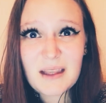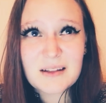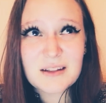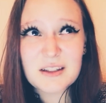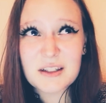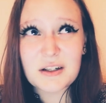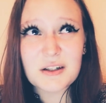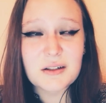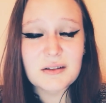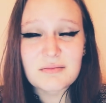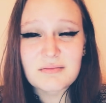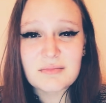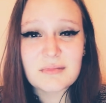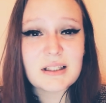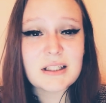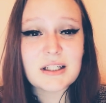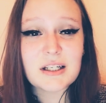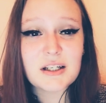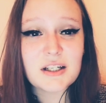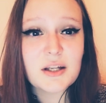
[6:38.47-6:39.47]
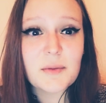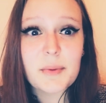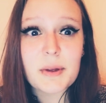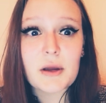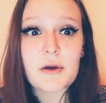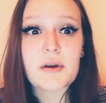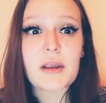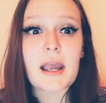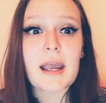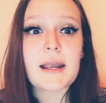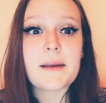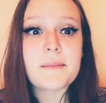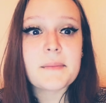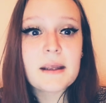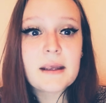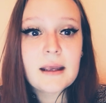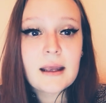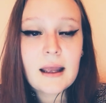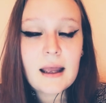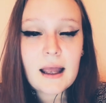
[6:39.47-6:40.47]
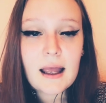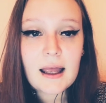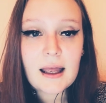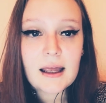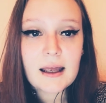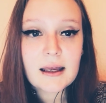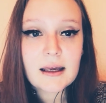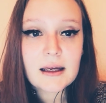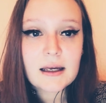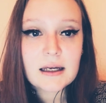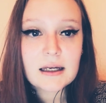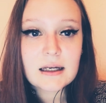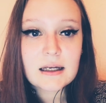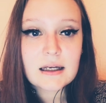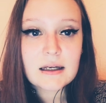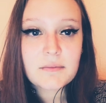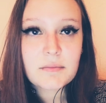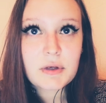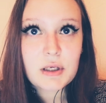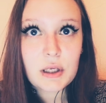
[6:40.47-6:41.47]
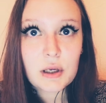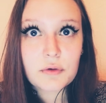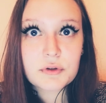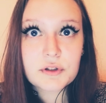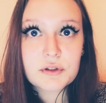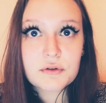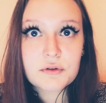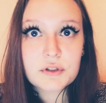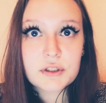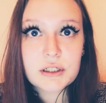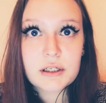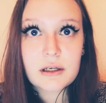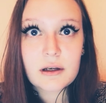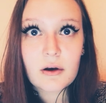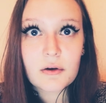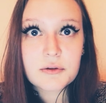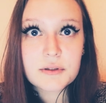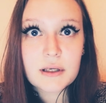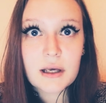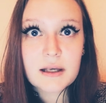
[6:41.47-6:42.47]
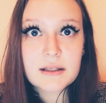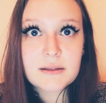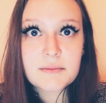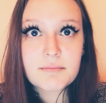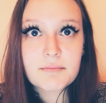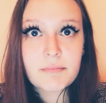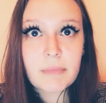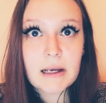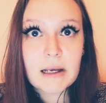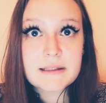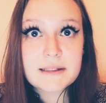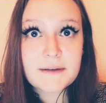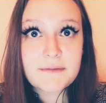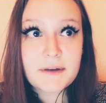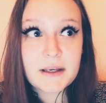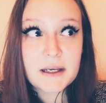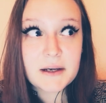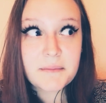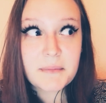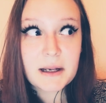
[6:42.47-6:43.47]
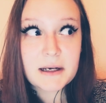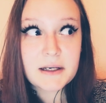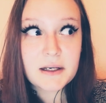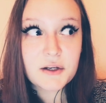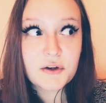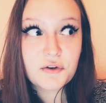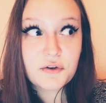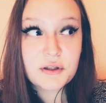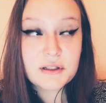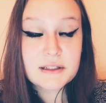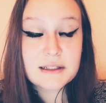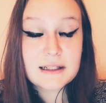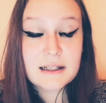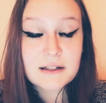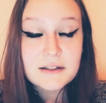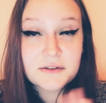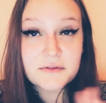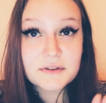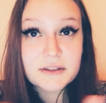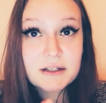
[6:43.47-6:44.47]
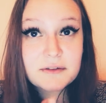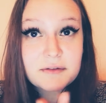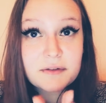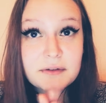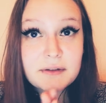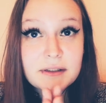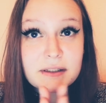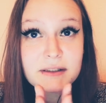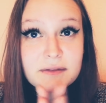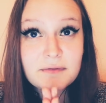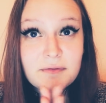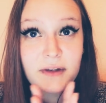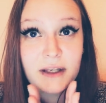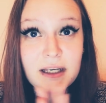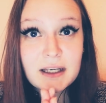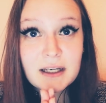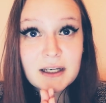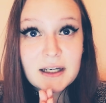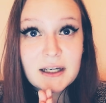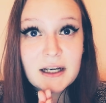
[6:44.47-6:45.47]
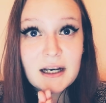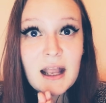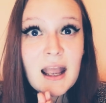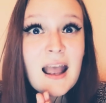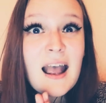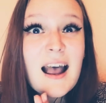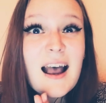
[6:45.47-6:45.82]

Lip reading: So, you know, you'll be okay. Yo Sushi also has a massive vegan menu. There's a lot of stuff that's just vegan.